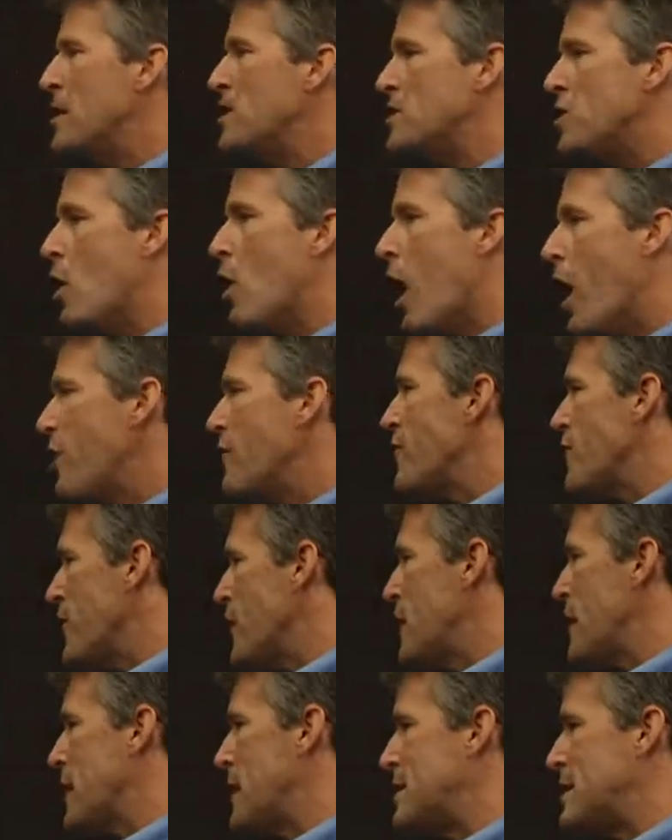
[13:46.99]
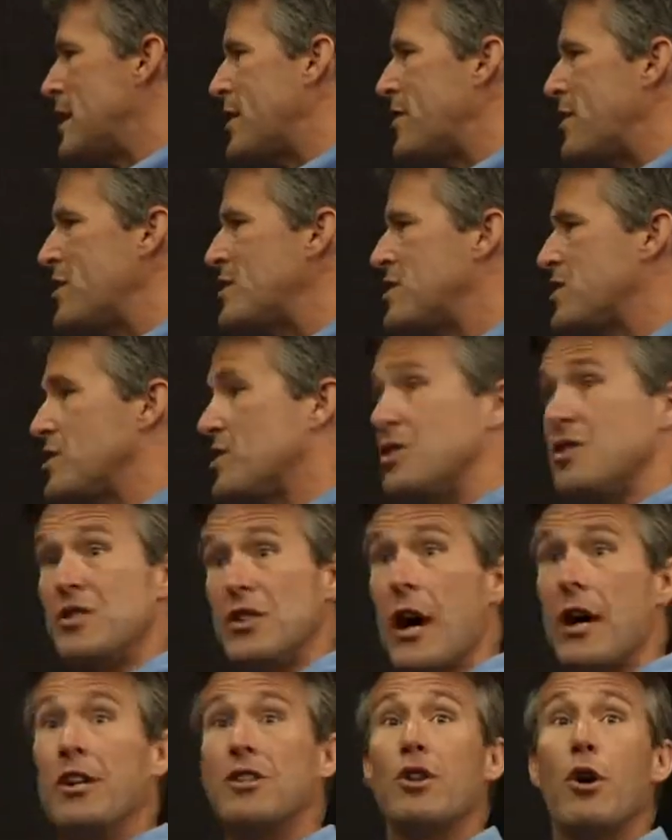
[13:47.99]
So our feeling is that this
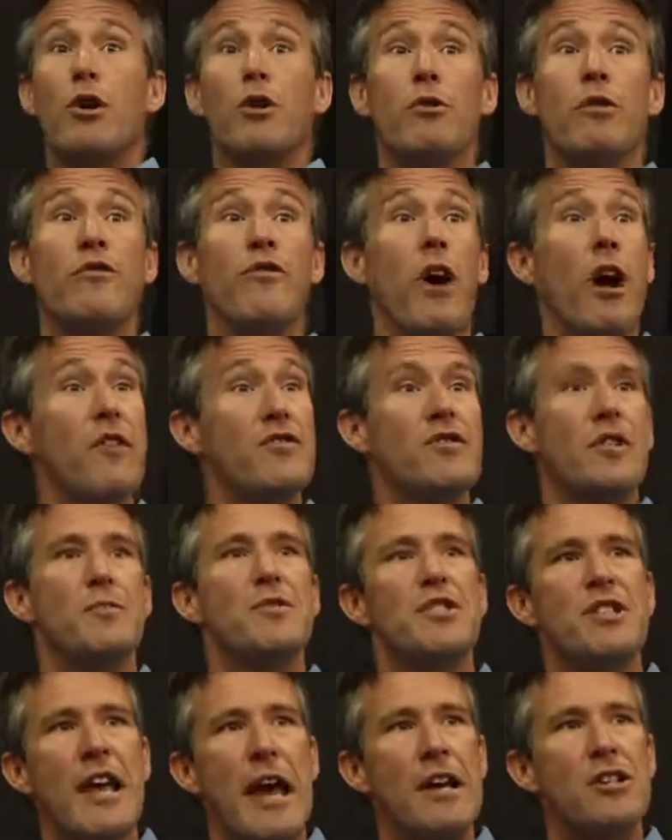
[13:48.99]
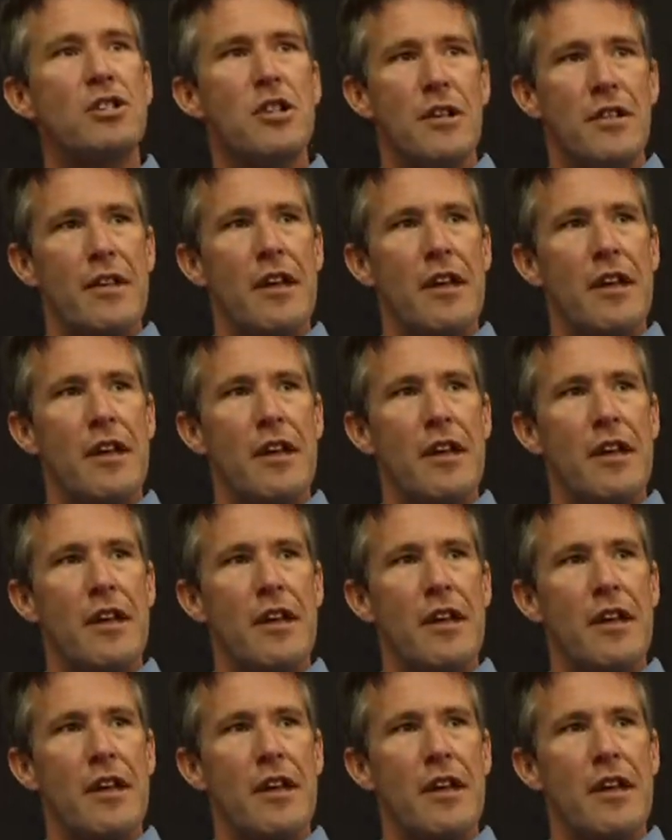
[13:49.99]
design is going to evolve substantially.